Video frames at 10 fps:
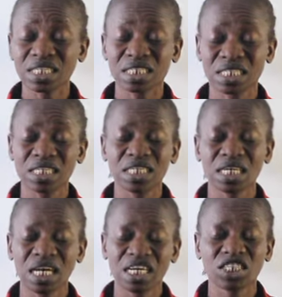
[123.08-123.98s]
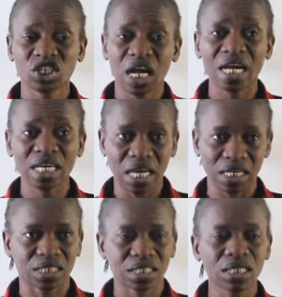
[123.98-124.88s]

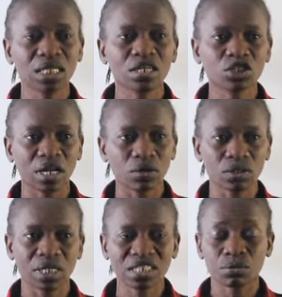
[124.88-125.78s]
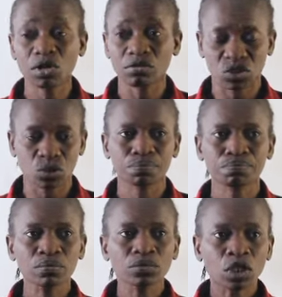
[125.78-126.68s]
T-H-I-X in English language. That's the meaning of so.
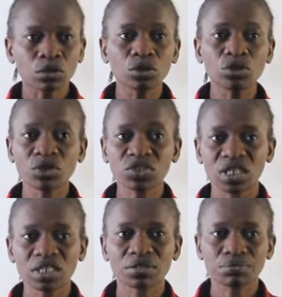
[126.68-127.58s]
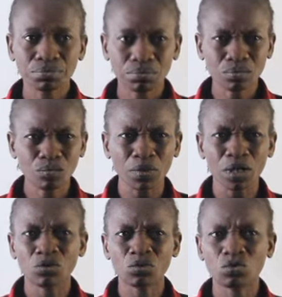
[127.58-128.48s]
You use it
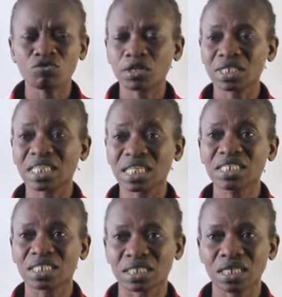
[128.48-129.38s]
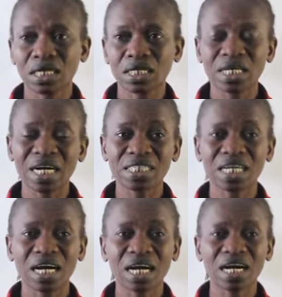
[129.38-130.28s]
for the things that
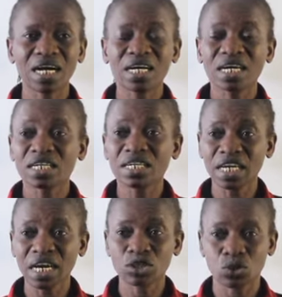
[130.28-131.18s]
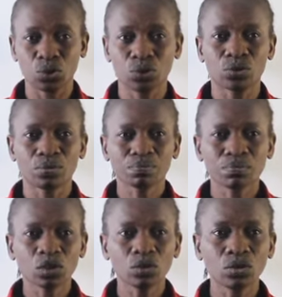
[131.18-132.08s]
are near to you.
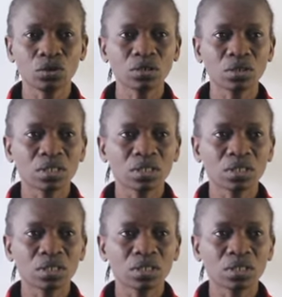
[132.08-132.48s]
You know,